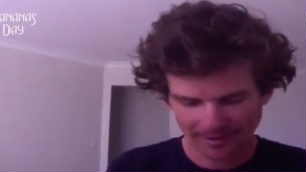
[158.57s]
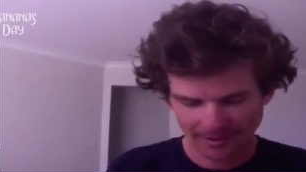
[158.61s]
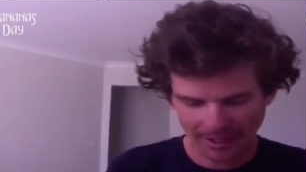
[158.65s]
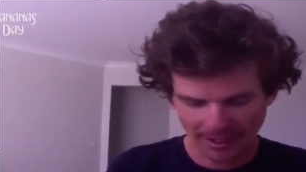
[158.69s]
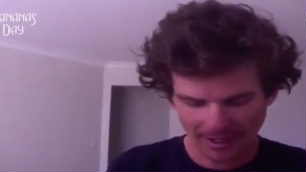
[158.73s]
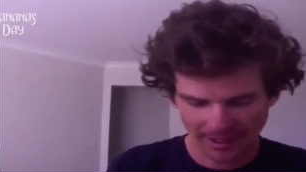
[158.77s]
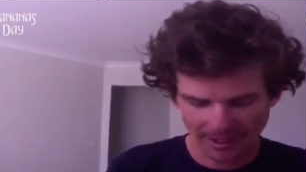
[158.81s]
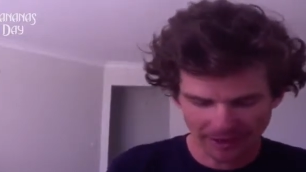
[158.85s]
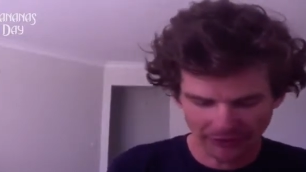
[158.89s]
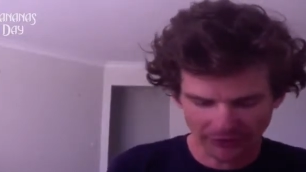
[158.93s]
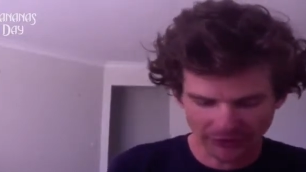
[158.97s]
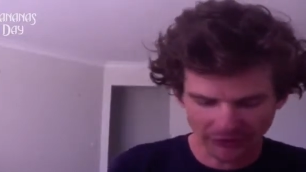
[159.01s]

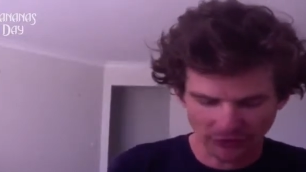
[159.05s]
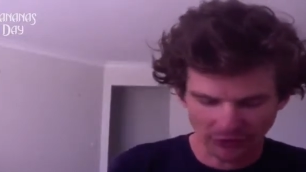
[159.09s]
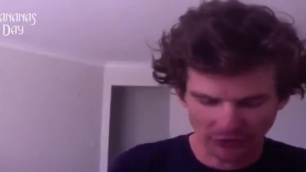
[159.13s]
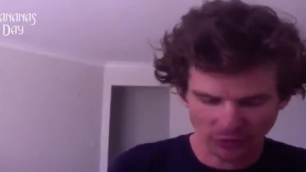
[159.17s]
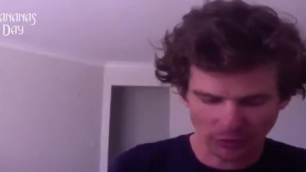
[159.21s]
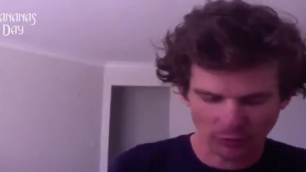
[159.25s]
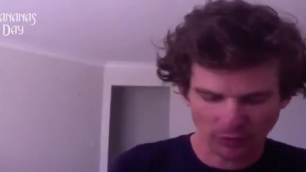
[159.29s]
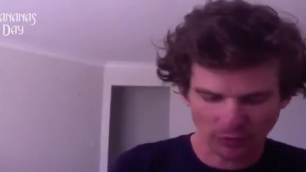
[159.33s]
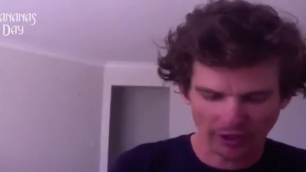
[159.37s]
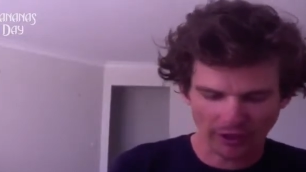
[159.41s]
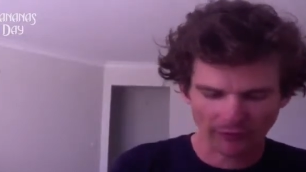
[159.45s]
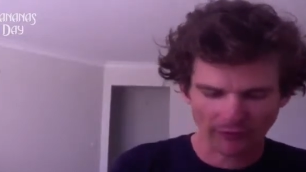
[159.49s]
Now this is a
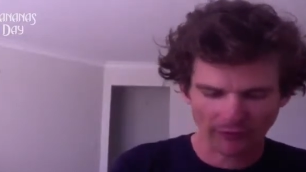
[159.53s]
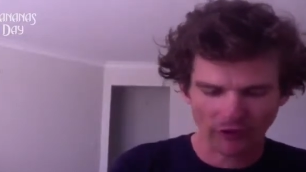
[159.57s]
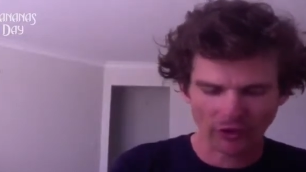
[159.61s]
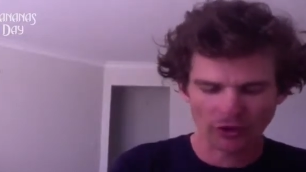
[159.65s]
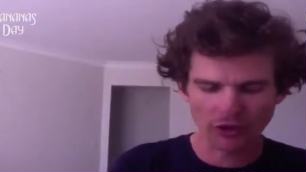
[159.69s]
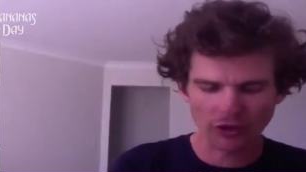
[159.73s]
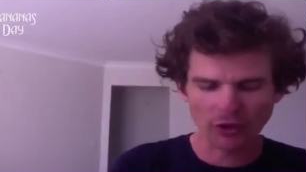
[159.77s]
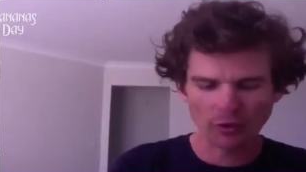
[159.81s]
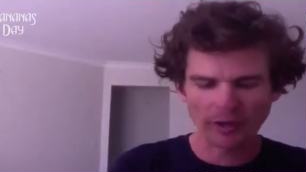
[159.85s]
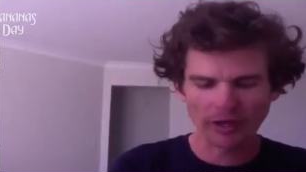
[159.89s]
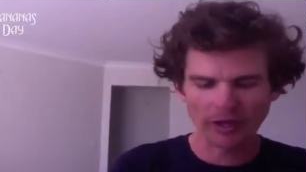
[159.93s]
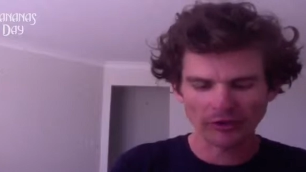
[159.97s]
good one. I've
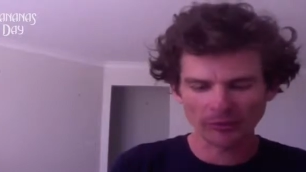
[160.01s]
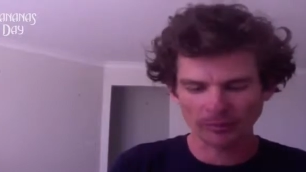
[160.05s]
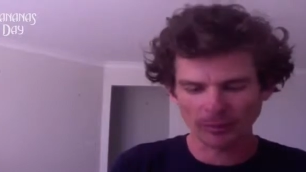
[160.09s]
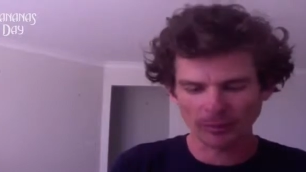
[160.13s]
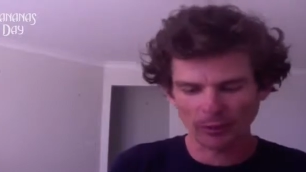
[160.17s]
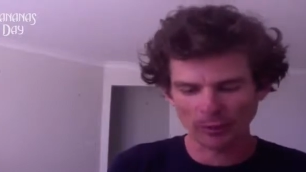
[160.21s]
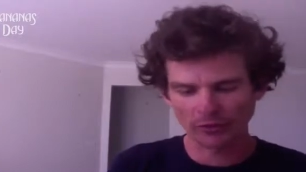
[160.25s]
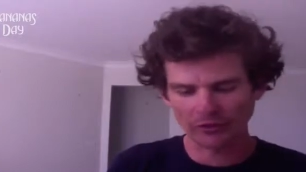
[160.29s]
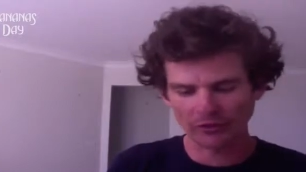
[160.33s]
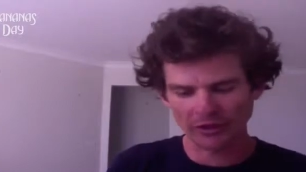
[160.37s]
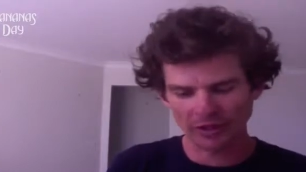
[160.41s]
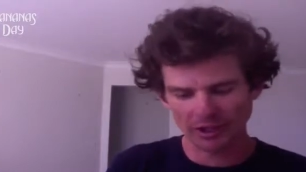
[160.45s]
got US
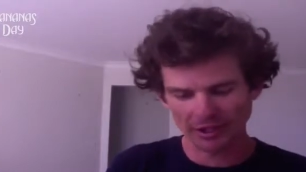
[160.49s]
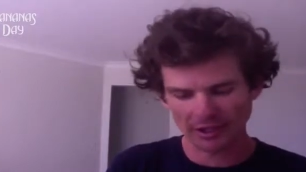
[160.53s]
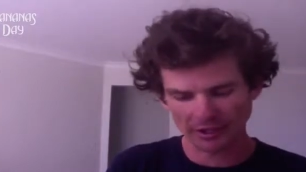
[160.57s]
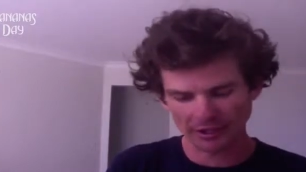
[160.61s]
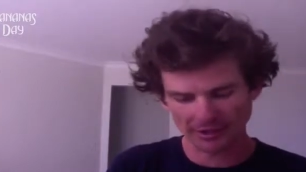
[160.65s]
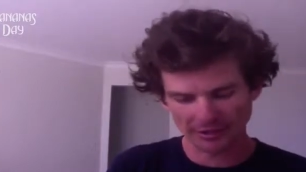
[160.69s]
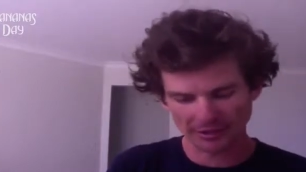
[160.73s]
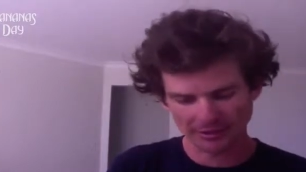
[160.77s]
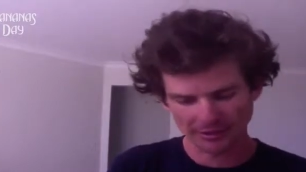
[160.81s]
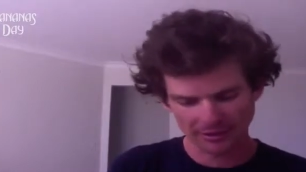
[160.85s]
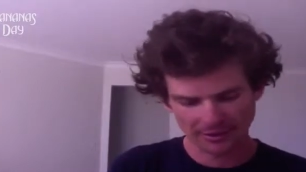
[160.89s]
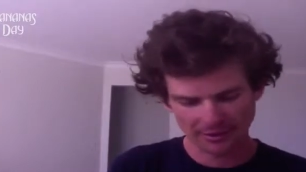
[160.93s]
bills in
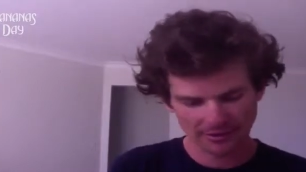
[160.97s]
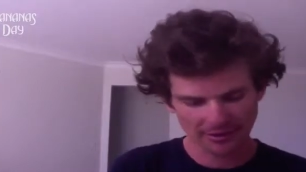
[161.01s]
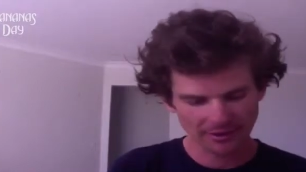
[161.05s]
here.